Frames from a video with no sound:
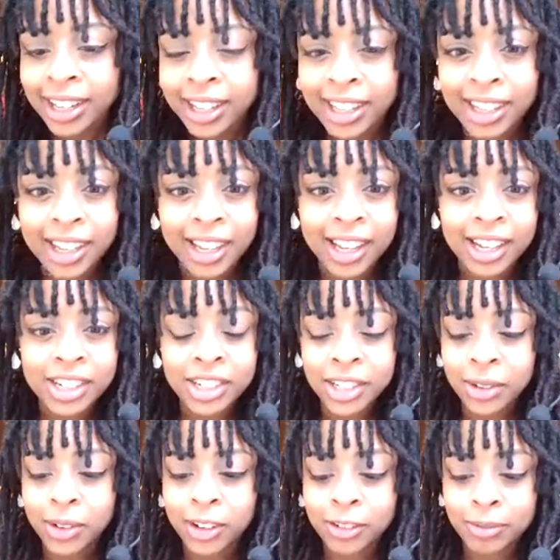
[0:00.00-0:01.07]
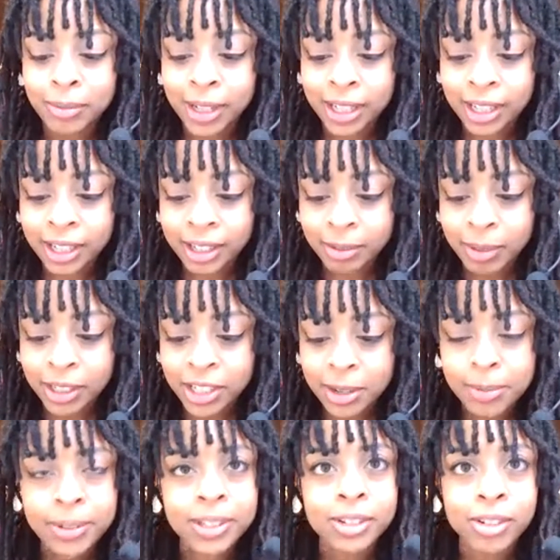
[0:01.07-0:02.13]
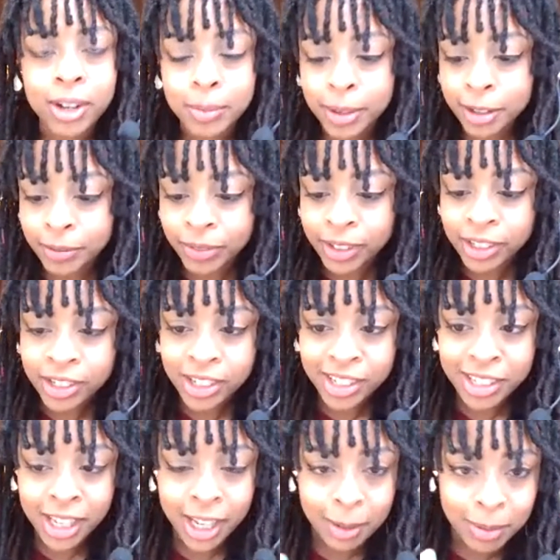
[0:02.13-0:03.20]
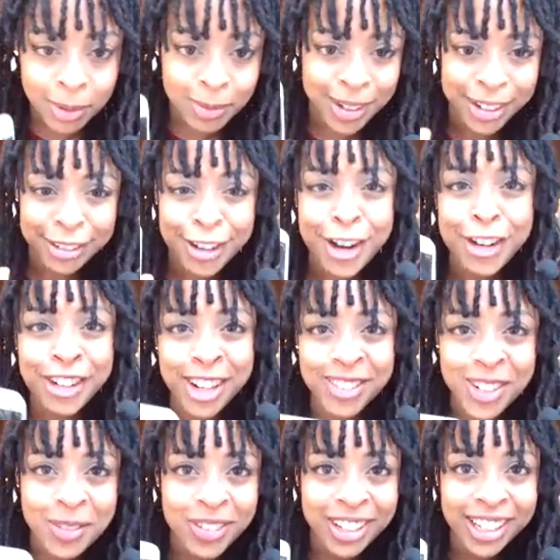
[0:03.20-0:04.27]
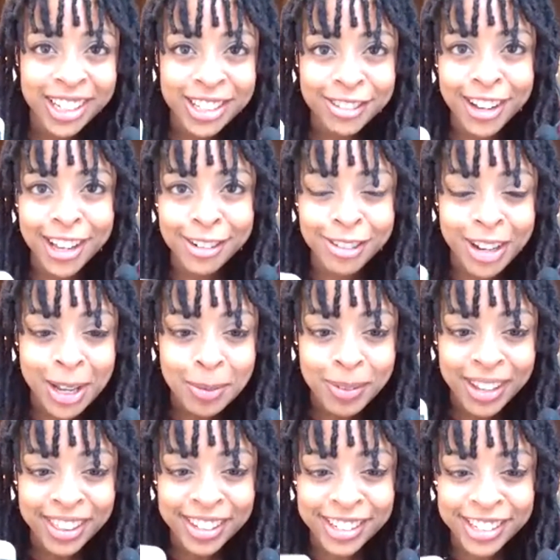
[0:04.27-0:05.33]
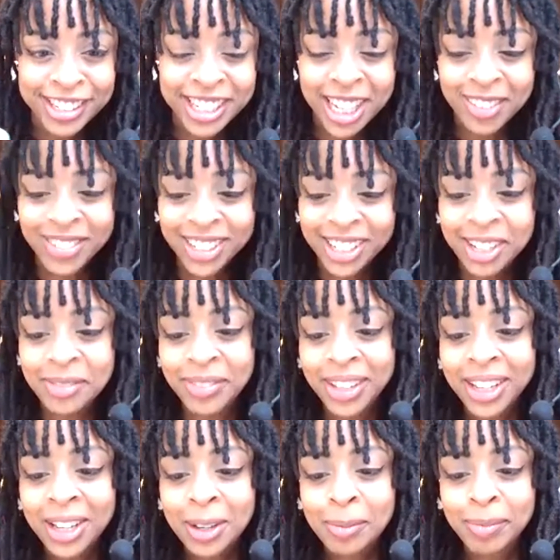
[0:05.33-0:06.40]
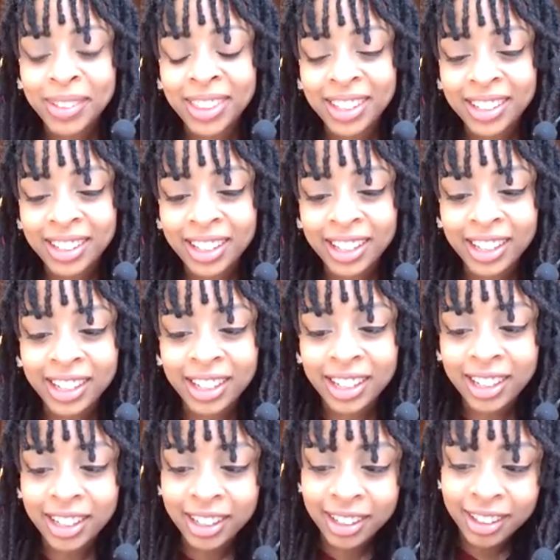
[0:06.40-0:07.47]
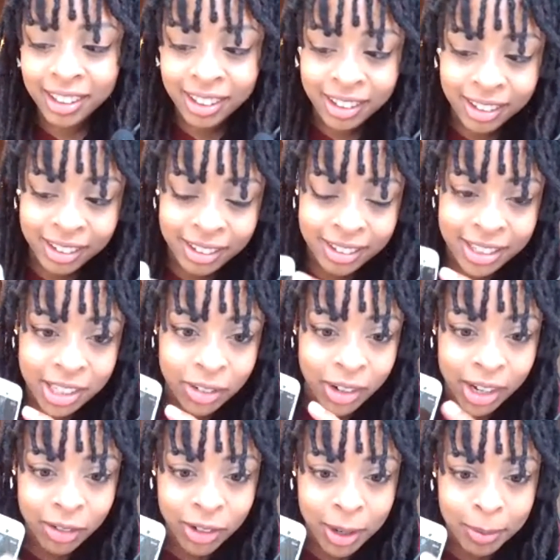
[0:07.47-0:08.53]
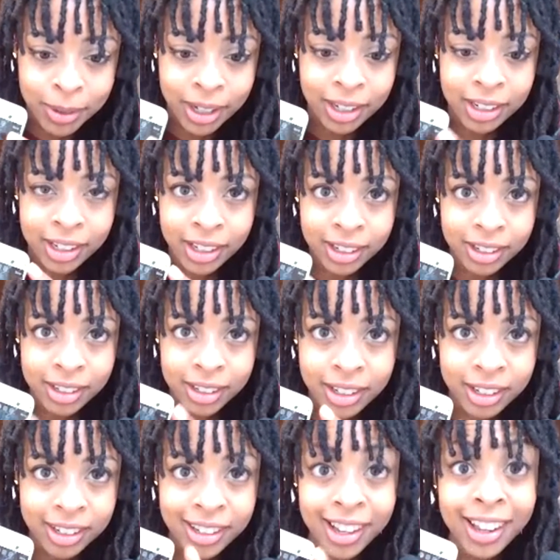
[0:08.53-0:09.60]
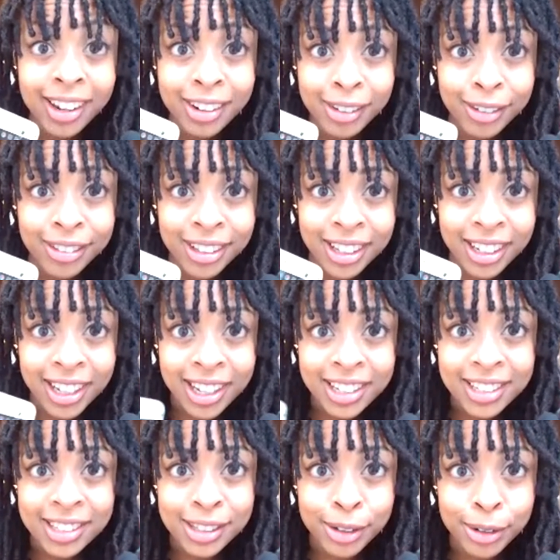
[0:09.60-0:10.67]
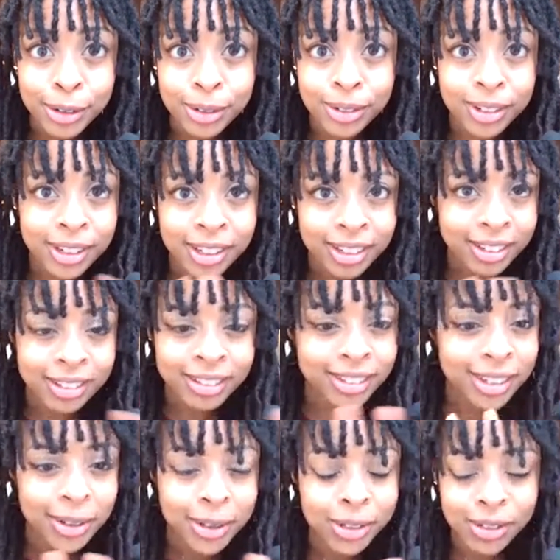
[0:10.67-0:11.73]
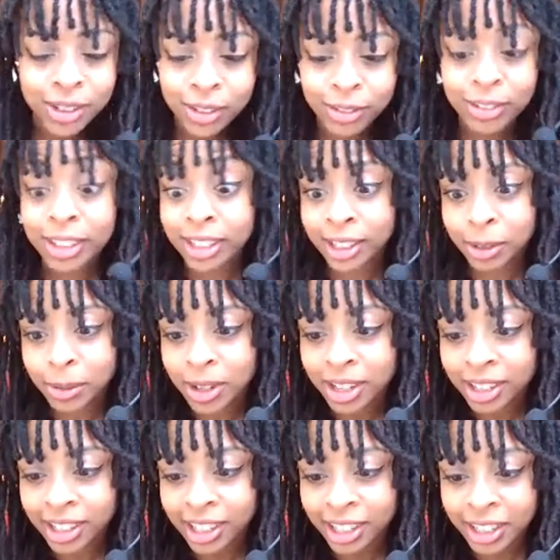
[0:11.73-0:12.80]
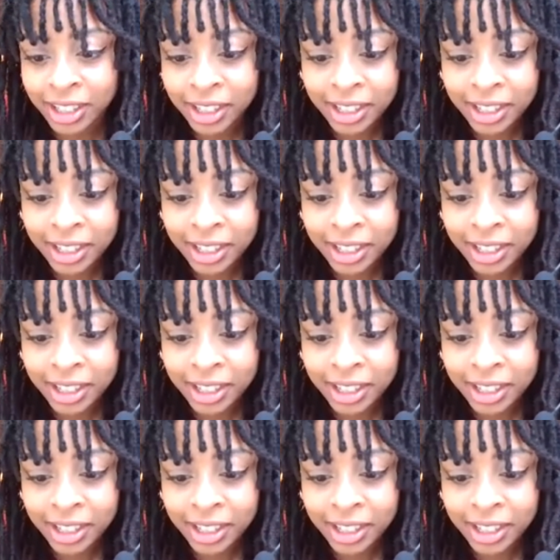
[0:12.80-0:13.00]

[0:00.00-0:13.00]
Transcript: Yeah, actually, one of my my Japanese grandma, she taped my phone up. She put like saran wrap and then she taped it up. But then like the saran wrap got like cut on the glass, so it was really, really wonky.